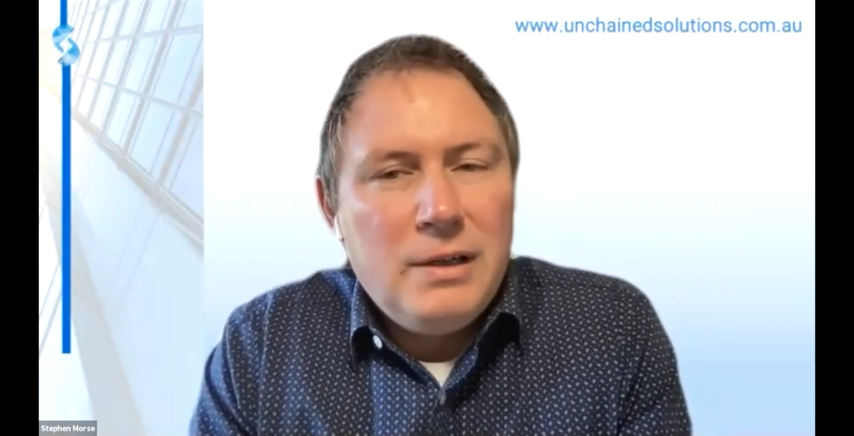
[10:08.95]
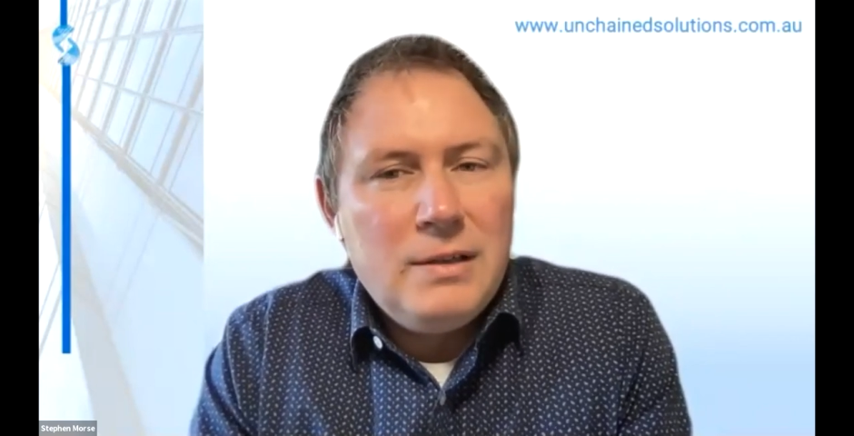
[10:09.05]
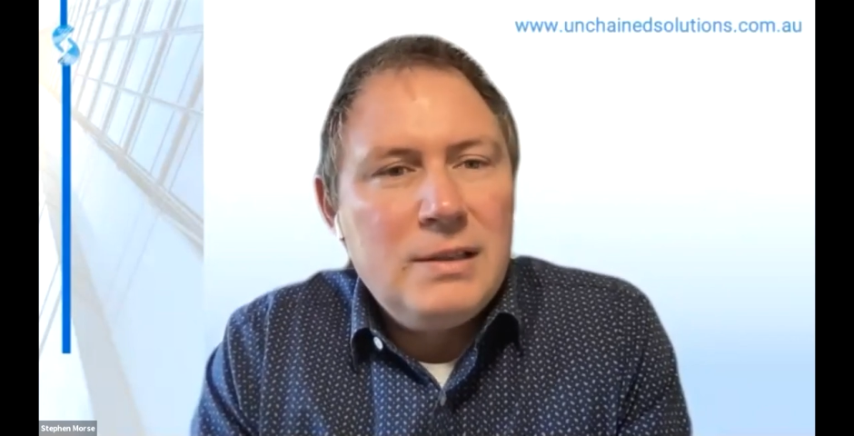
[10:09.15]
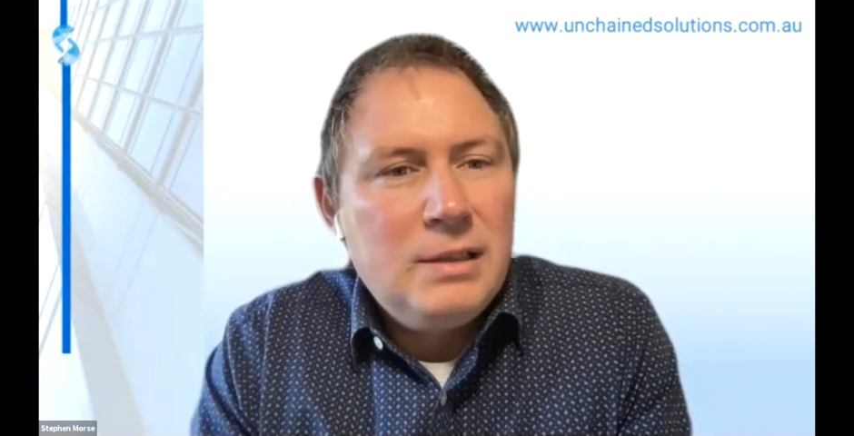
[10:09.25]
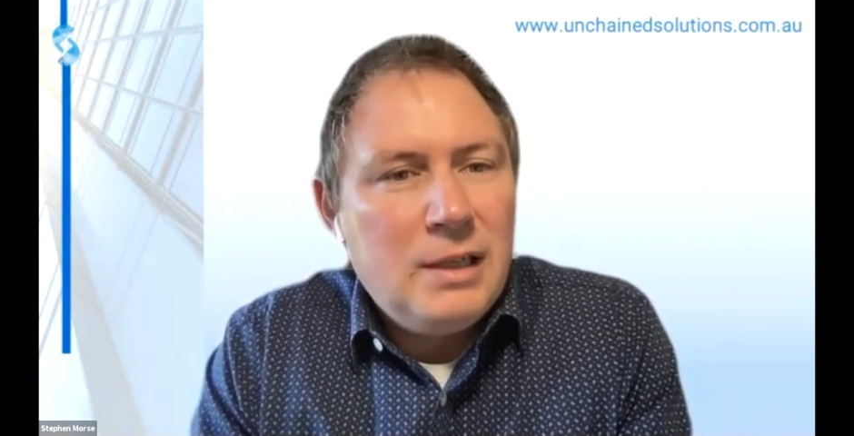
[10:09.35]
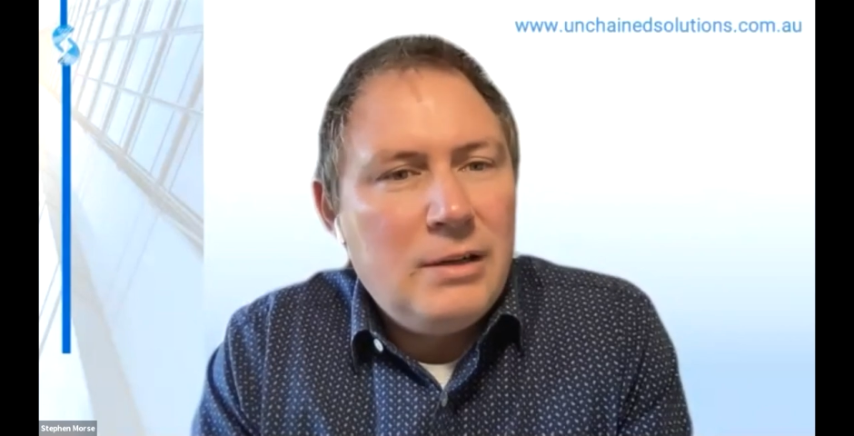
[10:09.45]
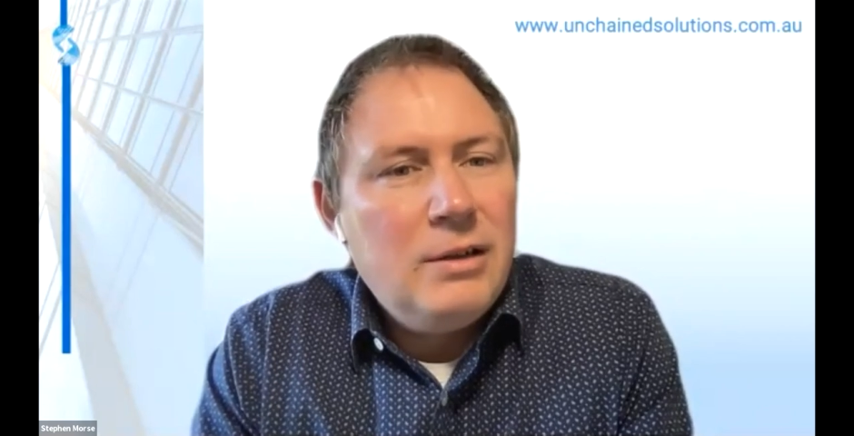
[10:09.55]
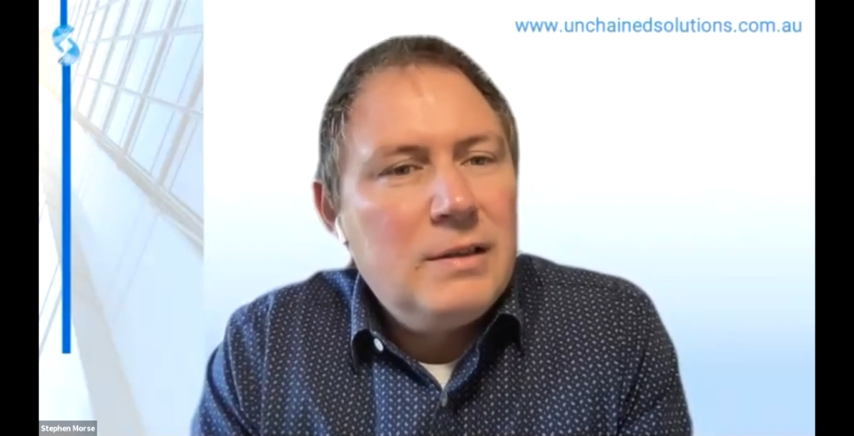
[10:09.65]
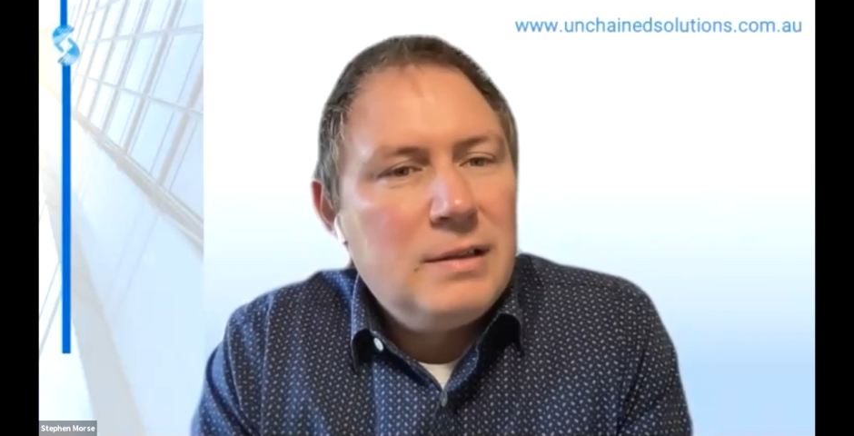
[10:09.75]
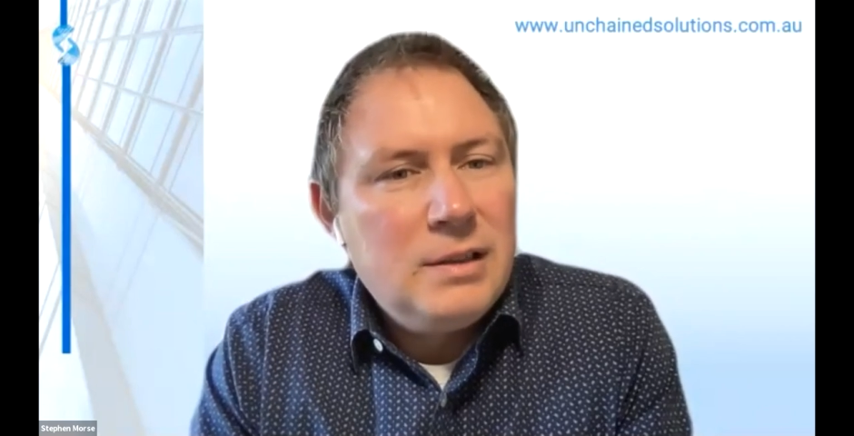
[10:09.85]

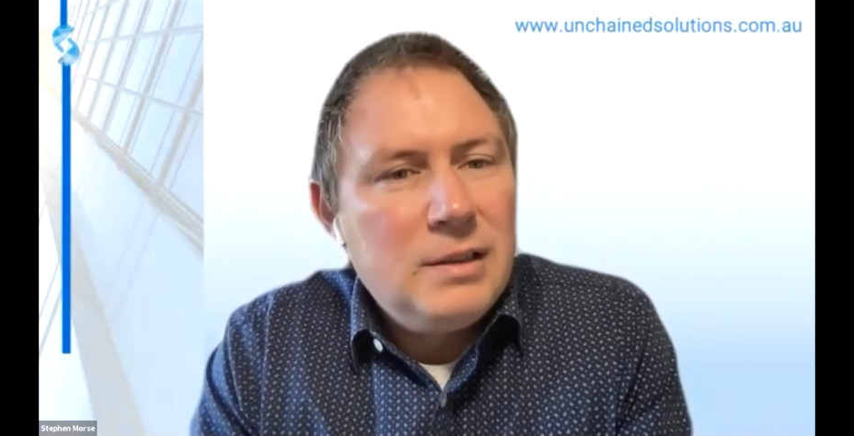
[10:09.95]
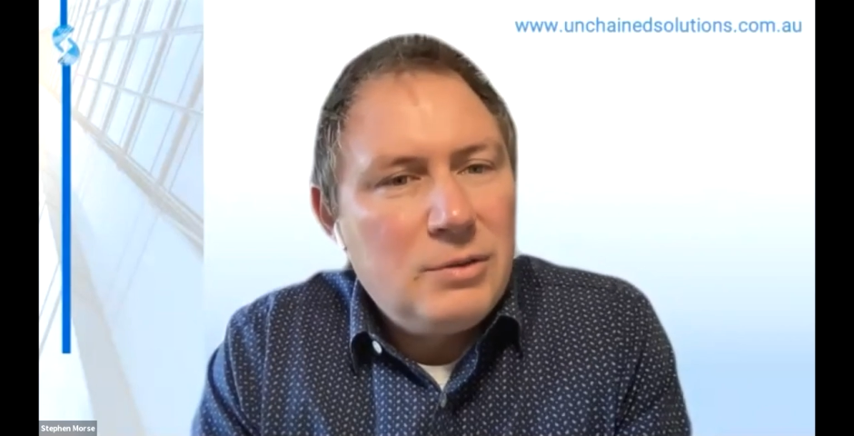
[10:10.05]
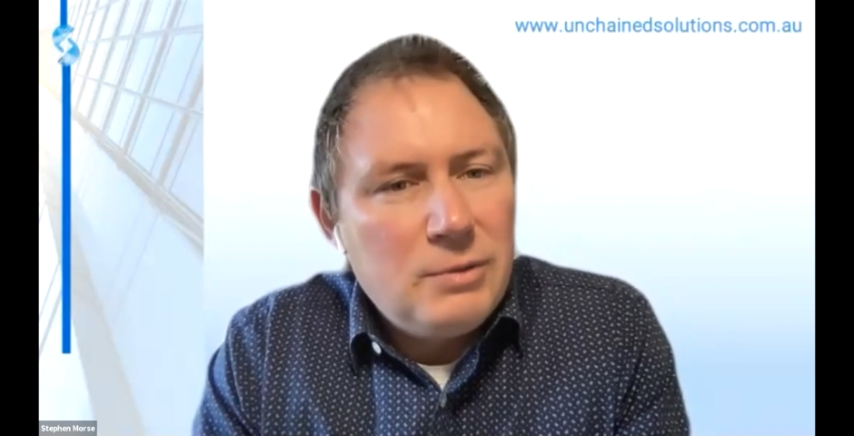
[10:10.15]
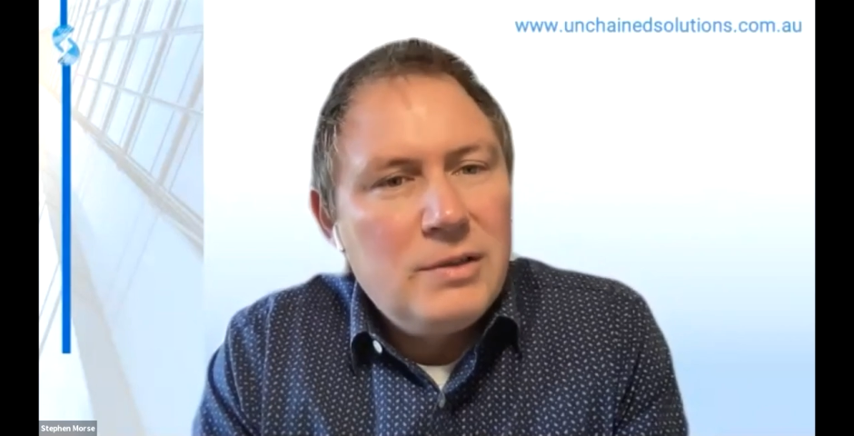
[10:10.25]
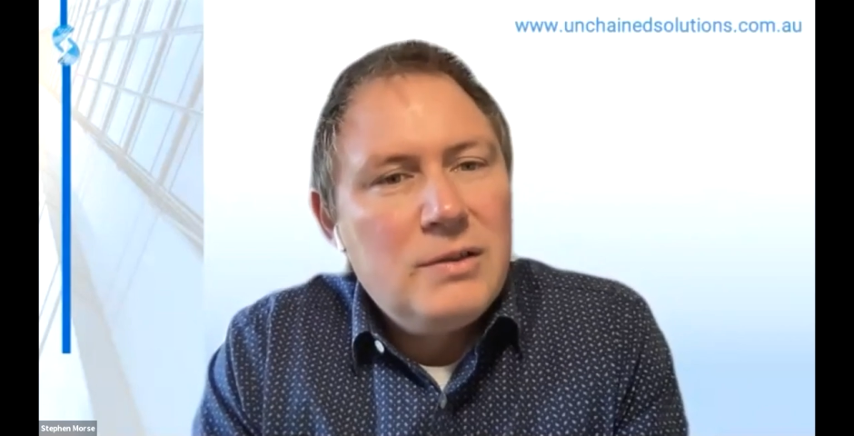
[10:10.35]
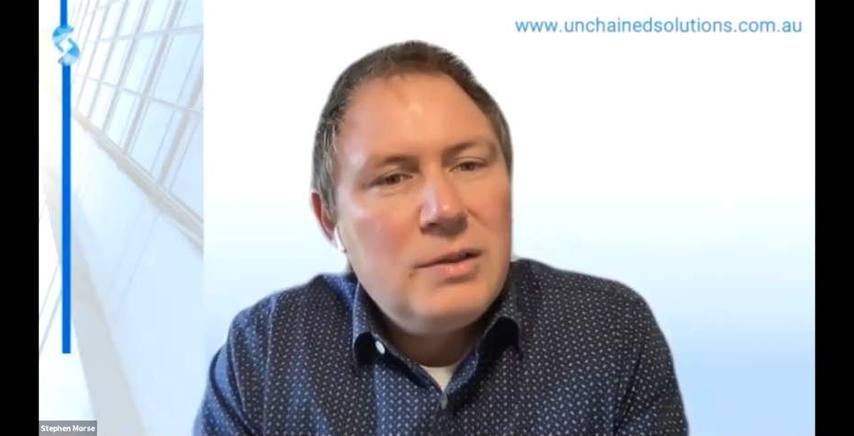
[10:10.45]
scenarios and situations.